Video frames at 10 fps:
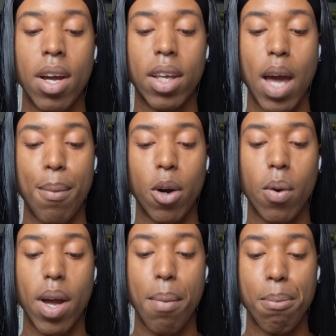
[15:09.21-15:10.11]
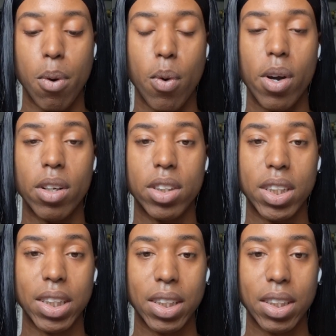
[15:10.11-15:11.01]
Chemical
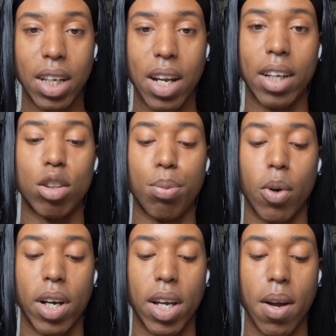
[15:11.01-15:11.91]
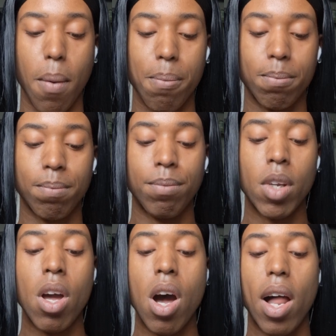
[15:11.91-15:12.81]
importing and exporting
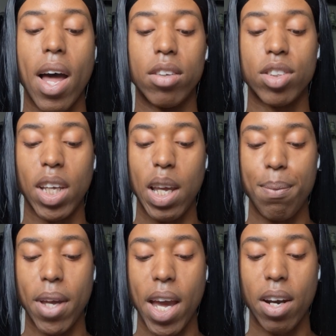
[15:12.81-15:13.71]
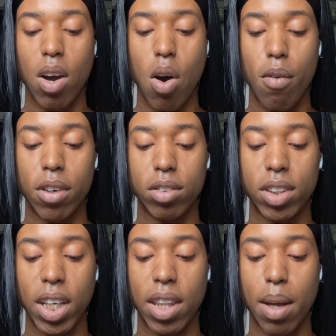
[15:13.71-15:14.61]
allows the EPA to
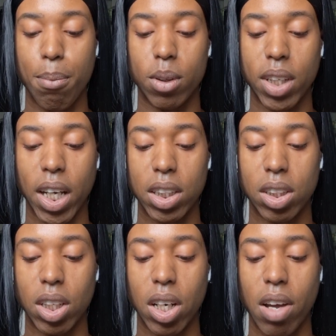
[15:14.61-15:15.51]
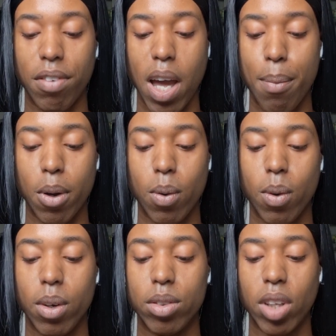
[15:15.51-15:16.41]
oversee the importation of
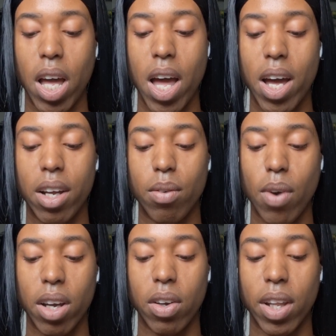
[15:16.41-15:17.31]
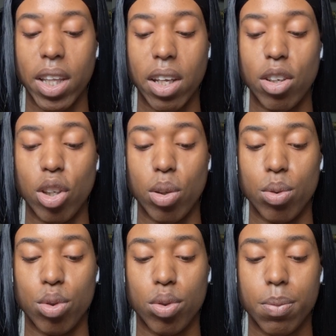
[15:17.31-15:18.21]
chemicals and regulate their
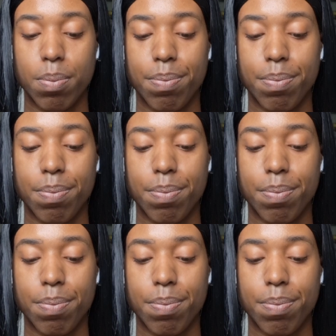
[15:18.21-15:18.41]
use.